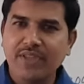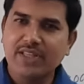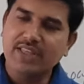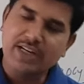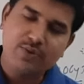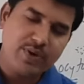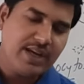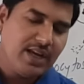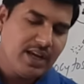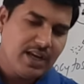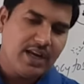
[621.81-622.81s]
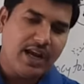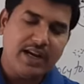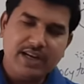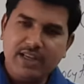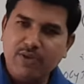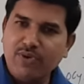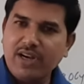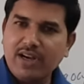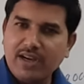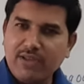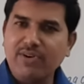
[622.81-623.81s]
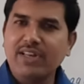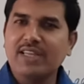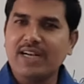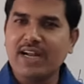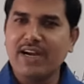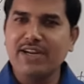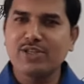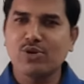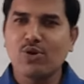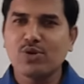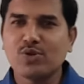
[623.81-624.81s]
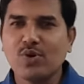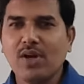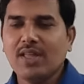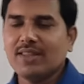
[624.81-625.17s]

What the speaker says: That's why, and during that condition also